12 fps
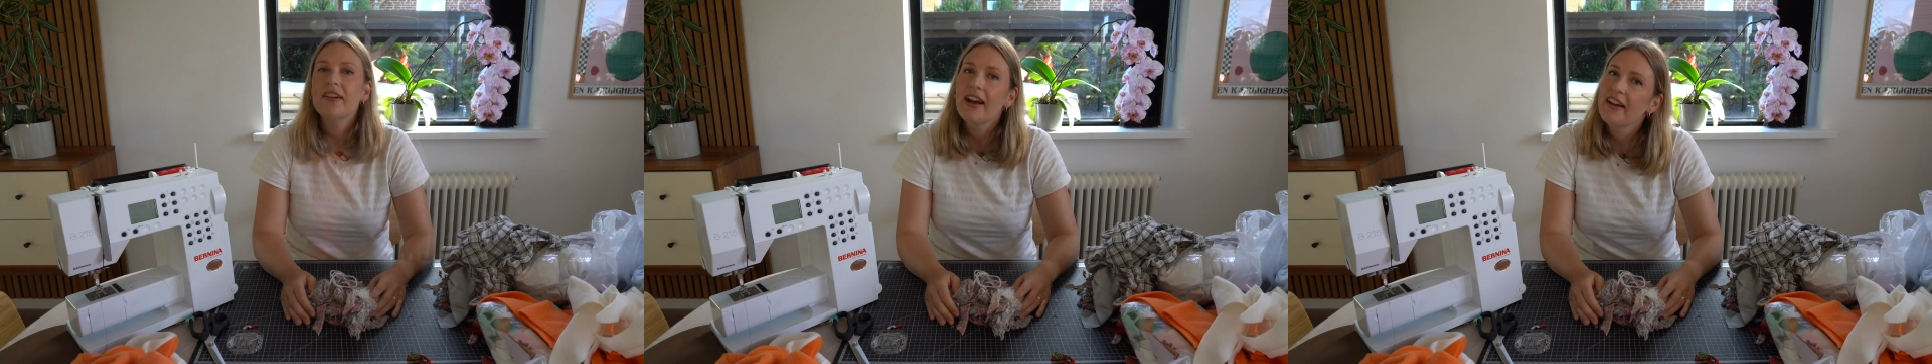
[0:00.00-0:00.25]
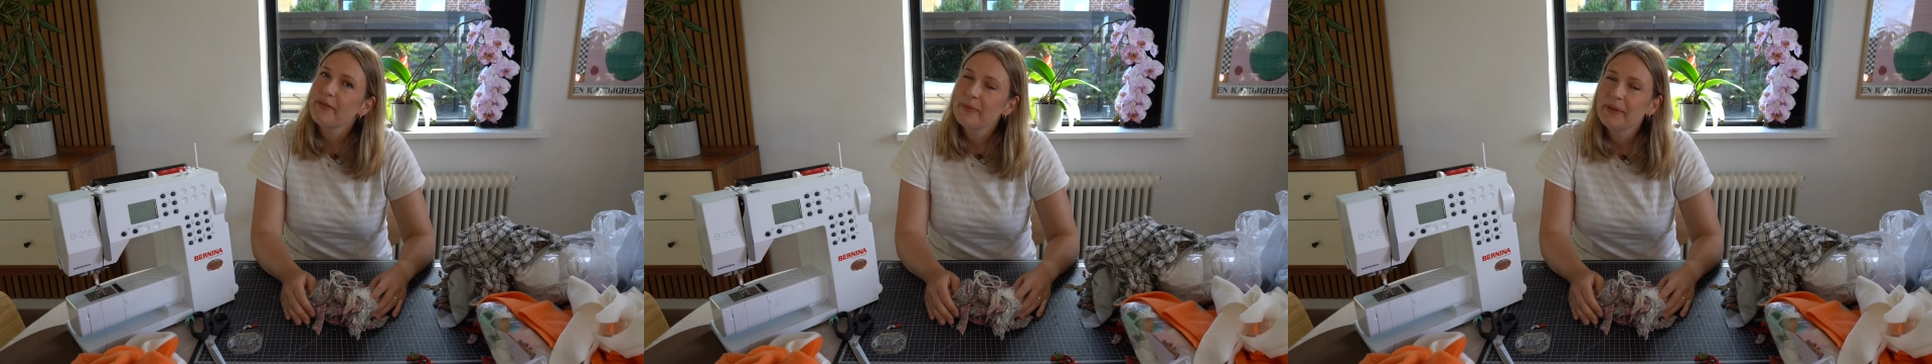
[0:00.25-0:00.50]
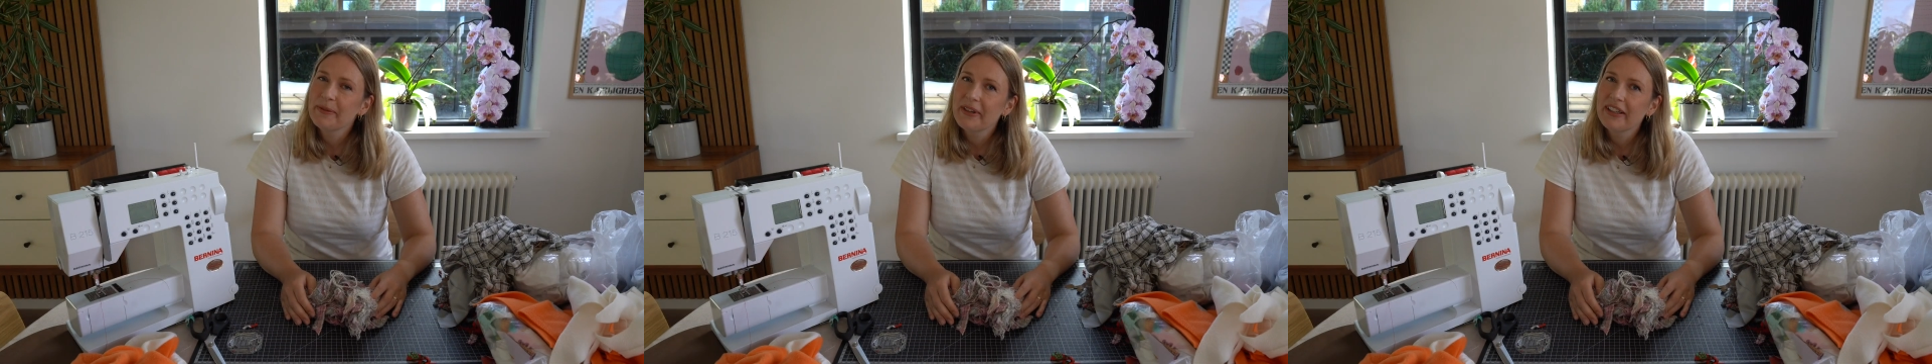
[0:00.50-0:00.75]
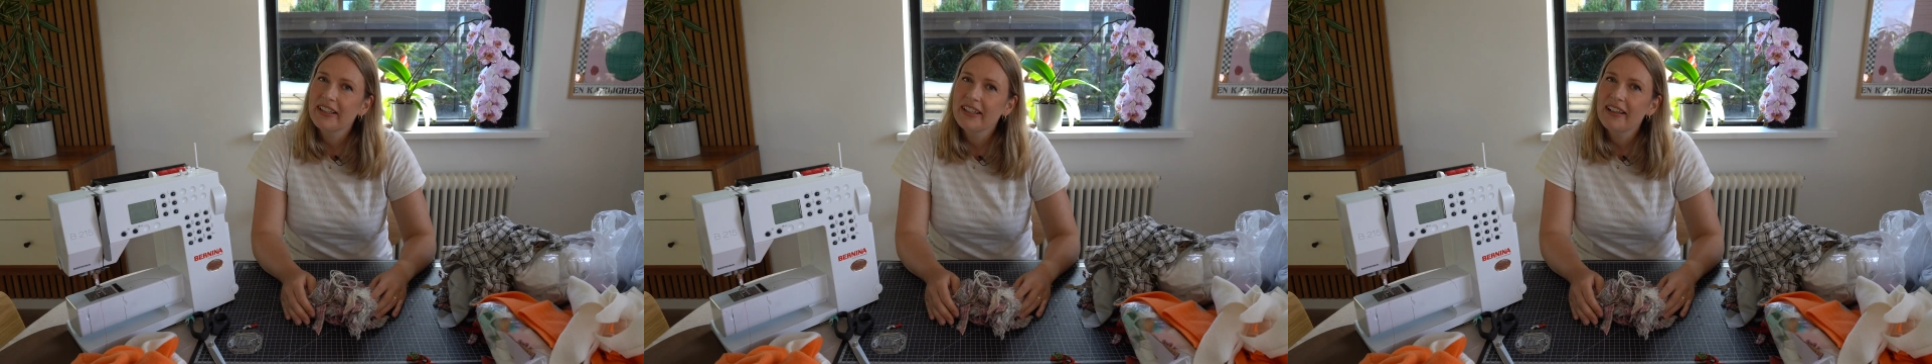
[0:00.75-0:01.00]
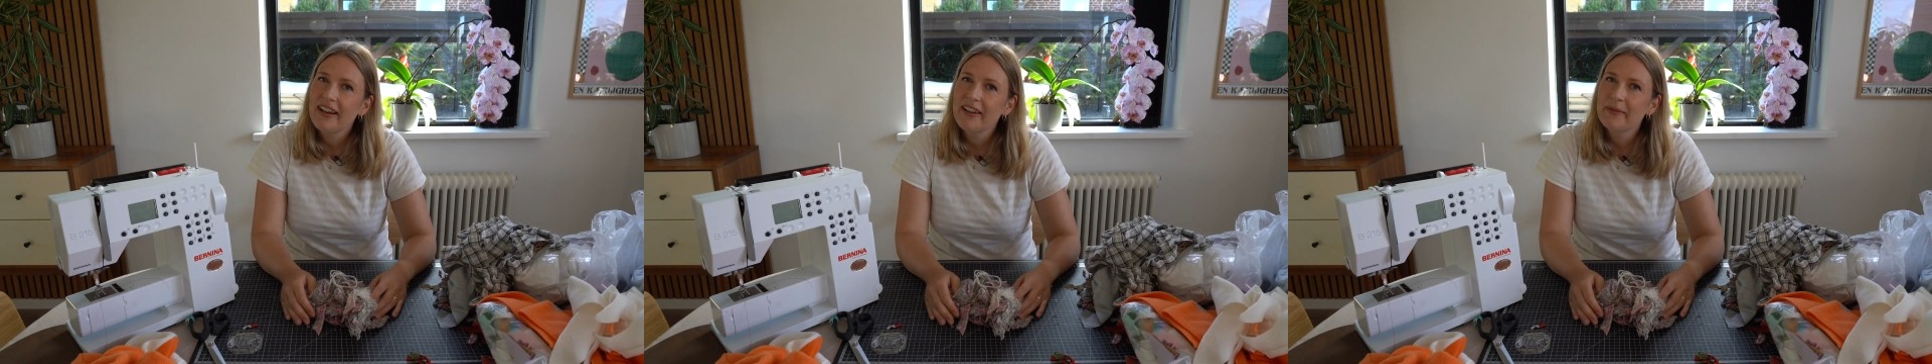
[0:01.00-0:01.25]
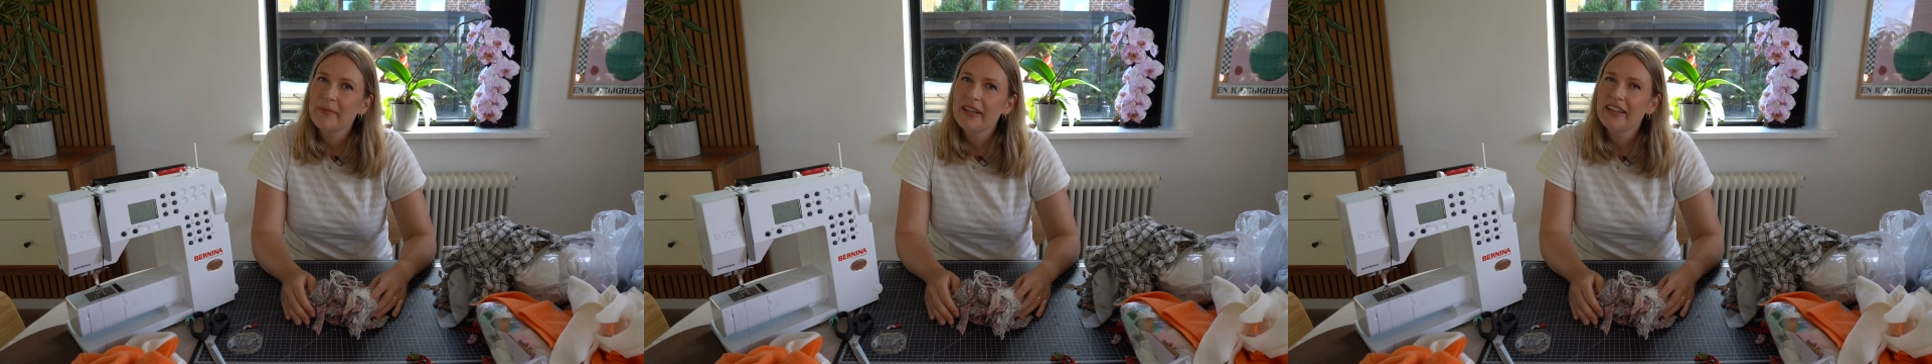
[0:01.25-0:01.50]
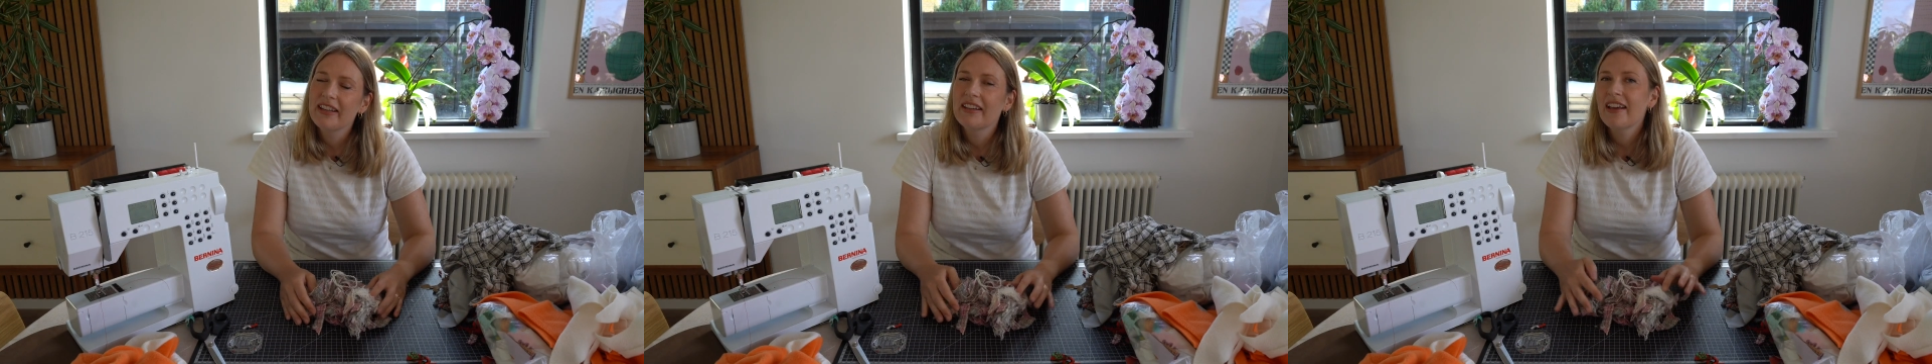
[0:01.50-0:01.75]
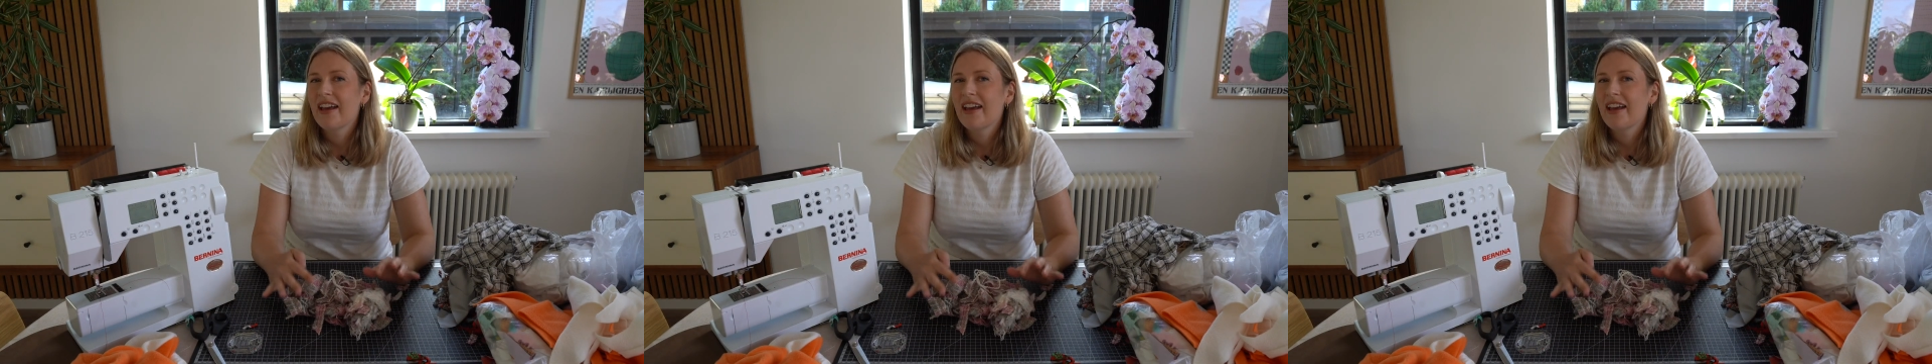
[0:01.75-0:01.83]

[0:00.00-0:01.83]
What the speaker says: I've been working on making